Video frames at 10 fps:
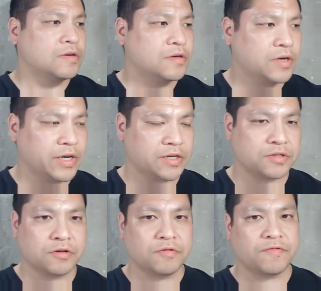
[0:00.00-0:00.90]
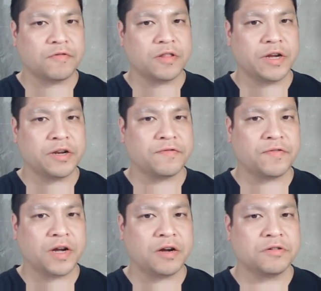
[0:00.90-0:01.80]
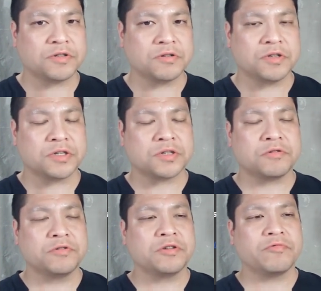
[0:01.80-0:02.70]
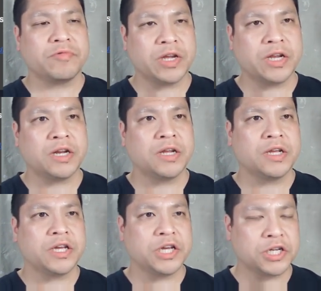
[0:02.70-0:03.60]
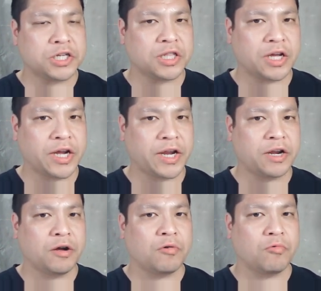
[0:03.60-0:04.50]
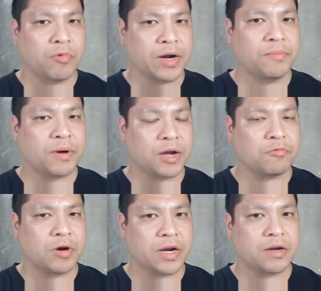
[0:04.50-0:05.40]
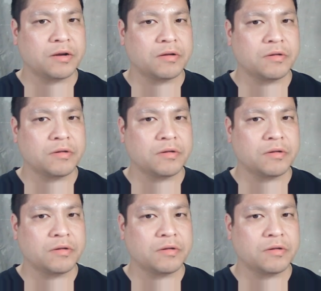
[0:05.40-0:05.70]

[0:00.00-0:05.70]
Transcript: Okay, so for line in file, so this is going to read each line one by one.